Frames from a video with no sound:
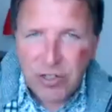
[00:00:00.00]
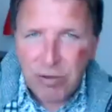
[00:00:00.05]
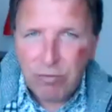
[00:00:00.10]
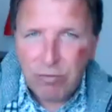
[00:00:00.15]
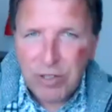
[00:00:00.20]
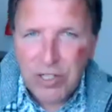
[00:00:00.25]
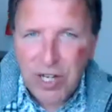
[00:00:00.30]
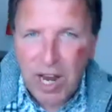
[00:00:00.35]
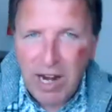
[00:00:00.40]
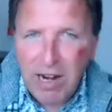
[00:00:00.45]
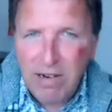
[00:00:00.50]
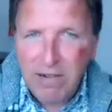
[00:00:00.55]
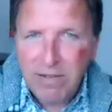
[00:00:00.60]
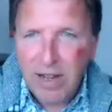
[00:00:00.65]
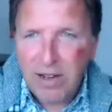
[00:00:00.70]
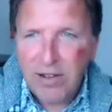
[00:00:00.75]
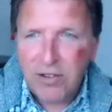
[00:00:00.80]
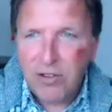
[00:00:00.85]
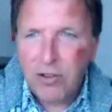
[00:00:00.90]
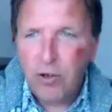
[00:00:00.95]
retain
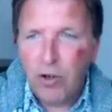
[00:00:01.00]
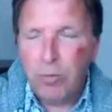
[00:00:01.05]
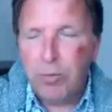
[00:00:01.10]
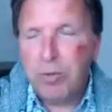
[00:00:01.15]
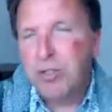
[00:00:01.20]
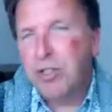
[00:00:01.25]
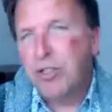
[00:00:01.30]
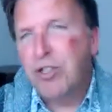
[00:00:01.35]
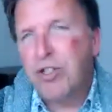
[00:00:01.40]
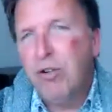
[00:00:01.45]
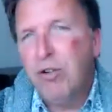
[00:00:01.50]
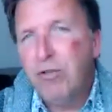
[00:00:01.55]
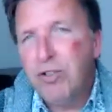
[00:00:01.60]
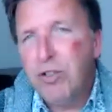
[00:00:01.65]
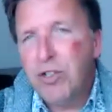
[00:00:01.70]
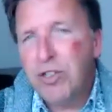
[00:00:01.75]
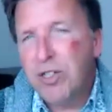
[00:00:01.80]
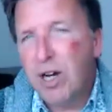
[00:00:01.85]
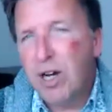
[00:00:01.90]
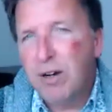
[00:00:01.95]
that thought because as soon as you
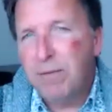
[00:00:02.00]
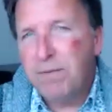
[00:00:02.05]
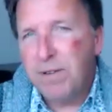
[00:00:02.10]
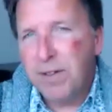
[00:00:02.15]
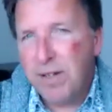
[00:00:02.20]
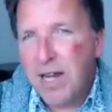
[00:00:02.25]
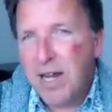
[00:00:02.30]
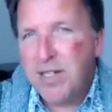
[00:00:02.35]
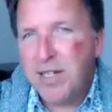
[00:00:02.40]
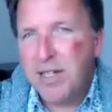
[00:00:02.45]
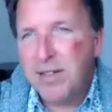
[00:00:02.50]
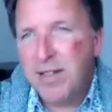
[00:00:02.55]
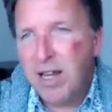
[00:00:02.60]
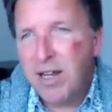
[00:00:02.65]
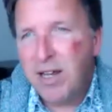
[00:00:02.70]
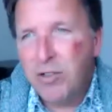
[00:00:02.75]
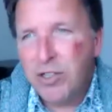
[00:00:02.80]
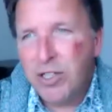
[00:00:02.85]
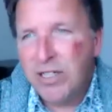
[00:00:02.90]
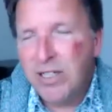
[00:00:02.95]
start forgetting
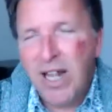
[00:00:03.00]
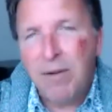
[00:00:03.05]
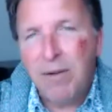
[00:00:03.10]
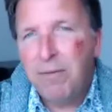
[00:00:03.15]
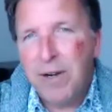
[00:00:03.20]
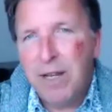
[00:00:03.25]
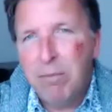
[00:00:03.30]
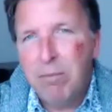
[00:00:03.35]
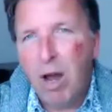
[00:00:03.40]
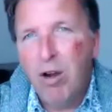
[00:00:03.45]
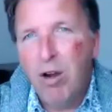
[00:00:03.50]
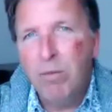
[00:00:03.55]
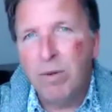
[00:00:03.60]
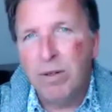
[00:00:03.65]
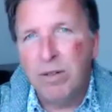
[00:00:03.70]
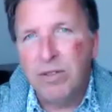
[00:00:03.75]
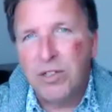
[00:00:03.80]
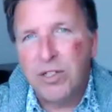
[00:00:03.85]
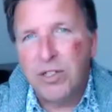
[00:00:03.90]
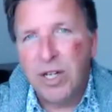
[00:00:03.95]
those lovely
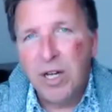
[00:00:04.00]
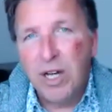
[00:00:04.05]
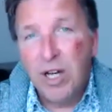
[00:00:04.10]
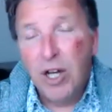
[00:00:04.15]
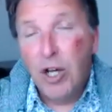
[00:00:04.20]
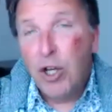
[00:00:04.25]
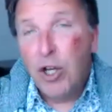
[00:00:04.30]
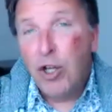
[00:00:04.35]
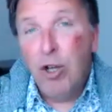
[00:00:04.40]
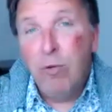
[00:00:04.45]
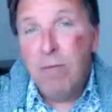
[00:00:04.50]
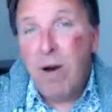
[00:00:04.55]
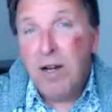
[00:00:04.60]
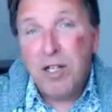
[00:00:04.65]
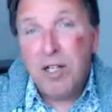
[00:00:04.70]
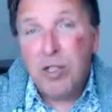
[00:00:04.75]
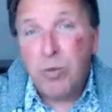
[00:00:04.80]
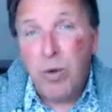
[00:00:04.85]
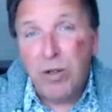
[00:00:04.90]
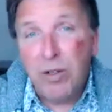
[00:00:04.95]
moments, you might
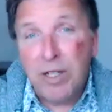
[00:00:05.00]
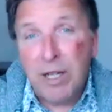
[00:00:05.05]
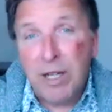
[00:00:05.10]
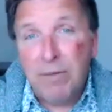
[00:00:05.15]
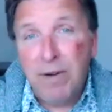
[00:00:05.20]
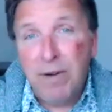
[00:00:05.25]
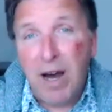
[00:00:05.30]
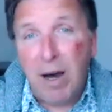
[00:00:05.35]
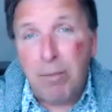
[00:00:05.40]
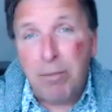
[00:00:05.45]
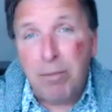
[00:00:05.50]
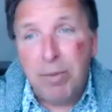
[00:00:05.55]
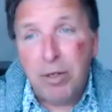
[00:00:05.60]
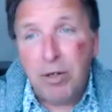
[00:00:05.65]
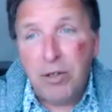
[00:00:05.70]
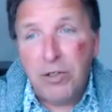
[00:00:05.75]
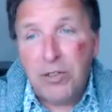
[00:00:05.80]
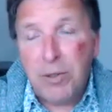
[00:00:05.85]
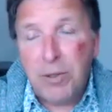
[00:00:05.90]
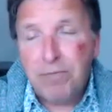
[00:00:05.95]
as well give up
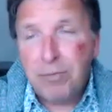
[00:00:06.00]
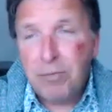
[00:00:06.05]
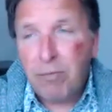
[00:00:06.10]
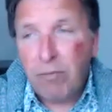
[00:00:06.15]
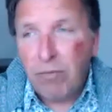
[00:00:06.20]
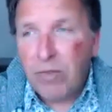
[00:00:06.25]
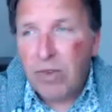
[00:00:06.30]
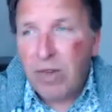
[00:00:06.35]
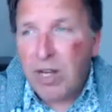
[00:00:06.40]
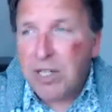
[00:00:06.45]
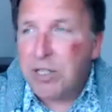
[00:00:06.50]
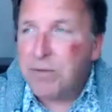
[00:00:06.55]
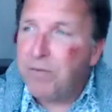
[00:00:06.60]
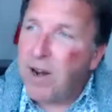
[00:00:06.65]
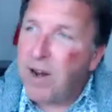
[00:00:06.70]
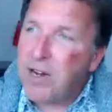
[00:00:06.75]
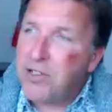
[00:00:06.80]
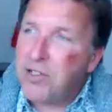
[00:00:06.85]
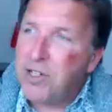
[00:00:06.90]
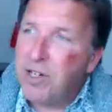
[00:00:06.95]
because as
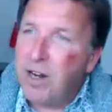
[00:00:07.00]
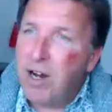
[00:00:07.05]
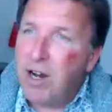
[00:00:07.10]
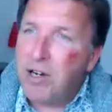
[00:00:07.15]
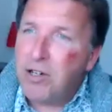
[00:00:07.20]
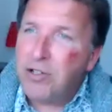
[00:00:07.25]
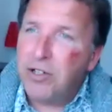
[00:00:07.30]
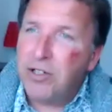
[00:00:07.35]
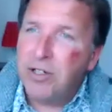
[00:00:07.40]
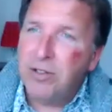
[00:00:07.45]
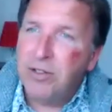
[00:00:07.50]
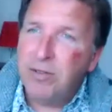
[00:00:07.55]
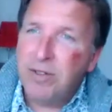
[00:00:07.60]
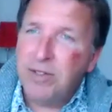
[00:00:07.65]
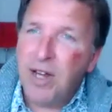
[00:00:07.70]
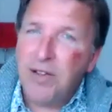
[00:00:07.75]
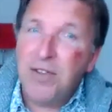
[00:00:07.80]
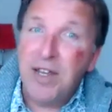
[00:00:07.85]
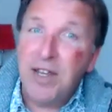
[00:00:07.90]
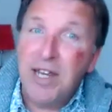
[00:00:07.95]
Frank Sinatra,
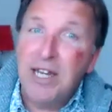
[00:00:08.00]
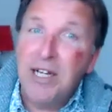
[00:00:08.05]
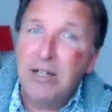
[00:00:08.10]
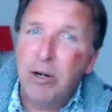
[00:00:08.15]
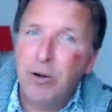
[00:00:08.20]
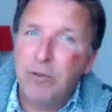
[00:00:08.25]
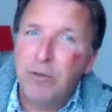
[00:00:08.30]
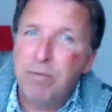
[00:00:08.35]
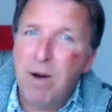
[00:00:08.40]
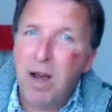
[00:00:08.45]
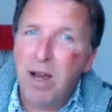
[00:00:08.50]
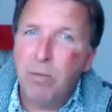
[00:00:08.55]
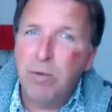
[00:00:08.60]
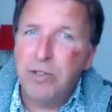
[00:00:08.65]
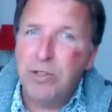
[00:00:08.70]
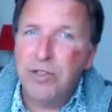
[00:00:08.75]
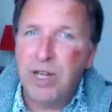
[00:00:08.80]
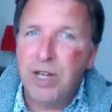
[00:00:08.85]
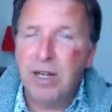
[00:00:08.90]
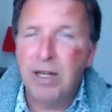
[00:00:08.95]
another hero of mine, would
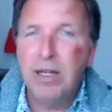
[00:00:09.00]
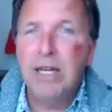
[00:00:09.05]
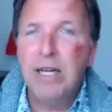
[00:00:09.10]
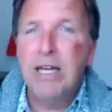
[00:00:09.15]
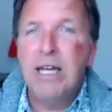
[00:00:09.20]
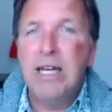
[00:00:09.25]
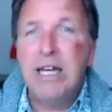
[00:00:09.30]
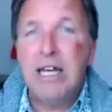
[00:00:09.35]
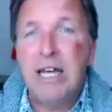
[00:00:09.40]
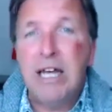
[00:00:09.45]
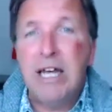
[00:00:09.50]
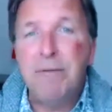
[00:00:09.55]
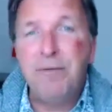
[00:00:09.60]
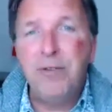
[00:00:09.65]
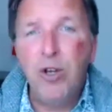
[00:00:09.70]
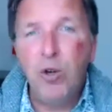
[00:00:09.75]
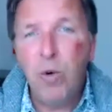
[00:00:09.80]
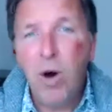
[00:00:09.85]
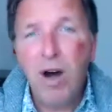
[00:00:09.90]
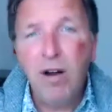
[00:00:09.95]
say, if
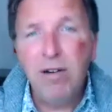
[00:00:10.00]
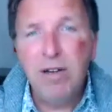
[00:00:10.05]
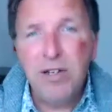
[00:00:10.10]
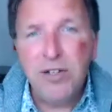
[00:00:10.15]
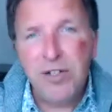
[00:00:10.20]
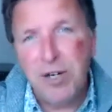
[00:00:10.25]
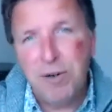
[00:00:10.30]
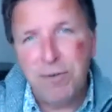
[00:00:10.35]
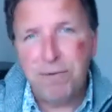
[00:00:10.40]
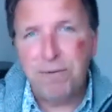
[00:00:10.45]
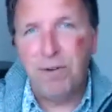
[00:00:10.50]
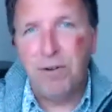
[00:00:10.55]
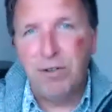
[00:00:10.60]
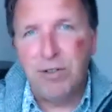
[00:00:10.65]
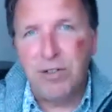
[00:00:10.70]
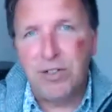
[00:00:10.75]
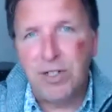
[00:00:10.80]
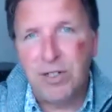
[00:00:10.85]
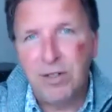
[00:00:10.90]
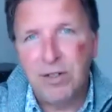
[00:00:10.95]
you are
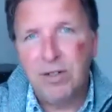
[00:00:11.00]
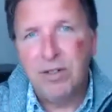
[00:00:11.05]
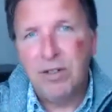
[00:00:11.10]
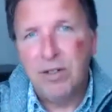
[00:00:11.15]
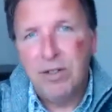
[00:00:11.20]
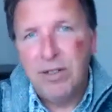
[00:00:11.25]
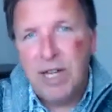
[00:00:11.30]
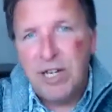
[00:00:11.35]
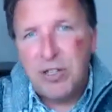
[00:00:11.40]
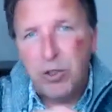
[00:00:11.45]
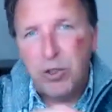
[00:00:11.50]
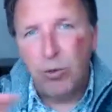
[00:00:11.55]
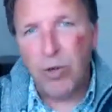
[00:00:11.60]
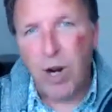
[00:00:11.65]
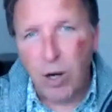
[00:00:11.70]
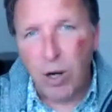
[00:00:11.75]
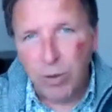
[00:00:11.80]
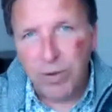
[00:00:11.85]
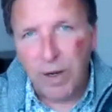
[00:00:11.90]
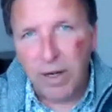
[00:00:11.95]
indifferent, it's all
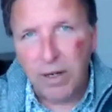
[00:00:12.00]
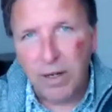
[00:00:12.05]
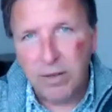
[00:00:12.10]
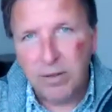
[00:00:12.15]
over.